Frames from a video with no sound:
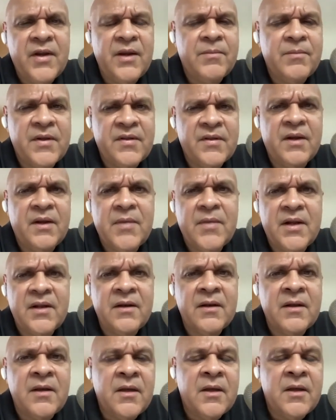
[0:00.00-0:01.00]
below
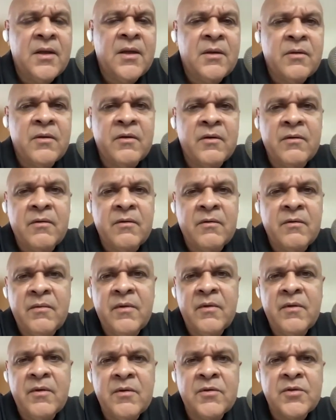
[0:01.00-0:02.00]
15%, but
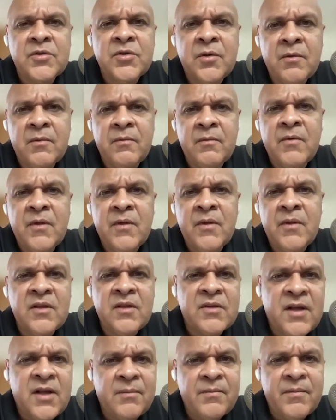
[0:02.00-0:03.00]

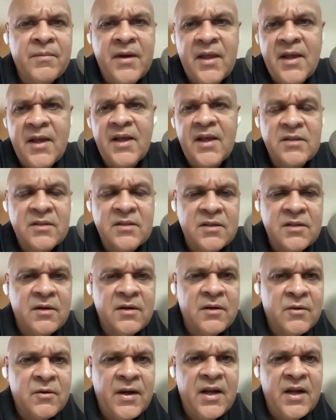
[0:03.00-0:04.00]
this
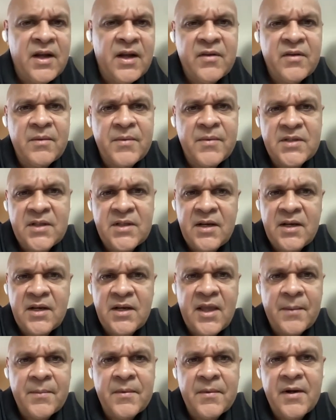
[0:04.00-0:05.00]
company has a
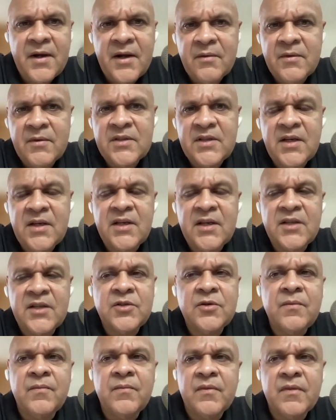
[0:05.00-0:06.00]
25%
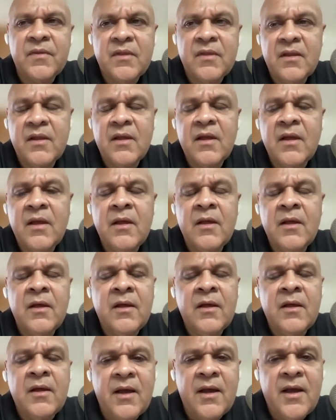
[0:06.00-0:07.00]
capital adequacy ratio,
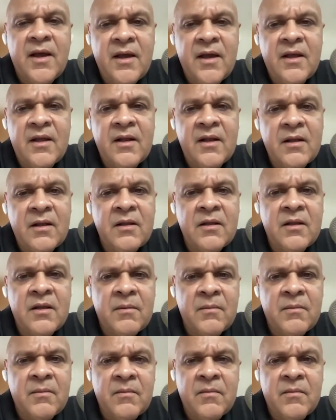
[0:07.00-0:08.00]

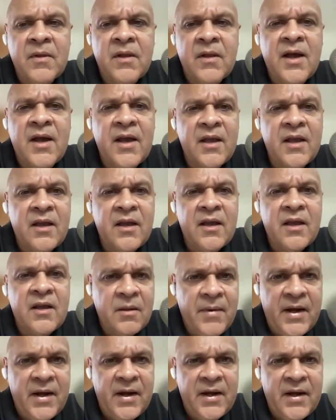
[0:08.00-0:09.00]
and the
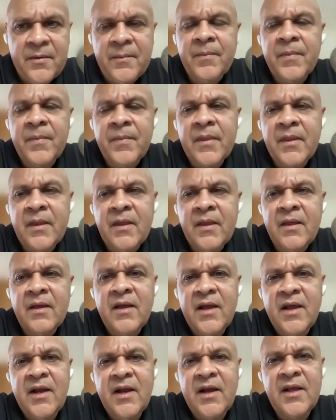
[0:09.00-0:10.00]
higher the better.
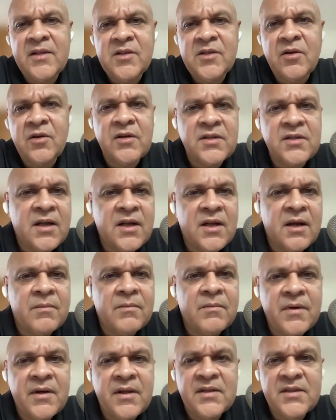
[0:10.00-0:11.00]
And as long as the
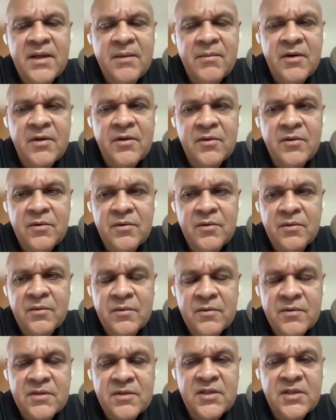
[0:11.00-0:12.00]
company is able to
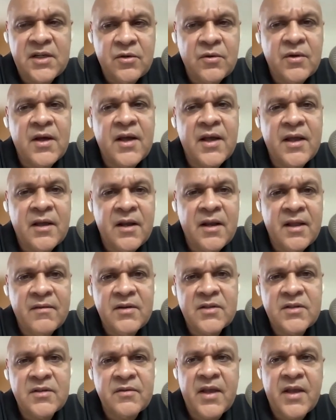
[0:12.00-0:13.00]
stick to higher
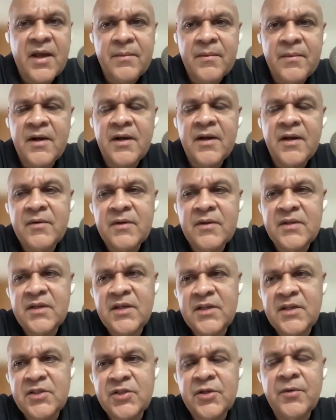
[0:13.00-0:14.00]
levels of capital adequacy
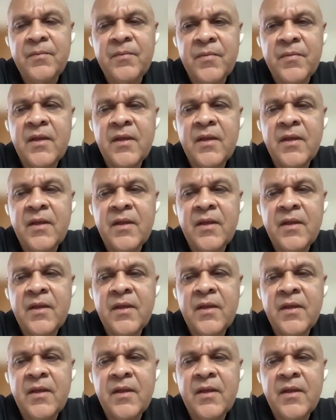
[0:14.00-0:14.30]
ratio,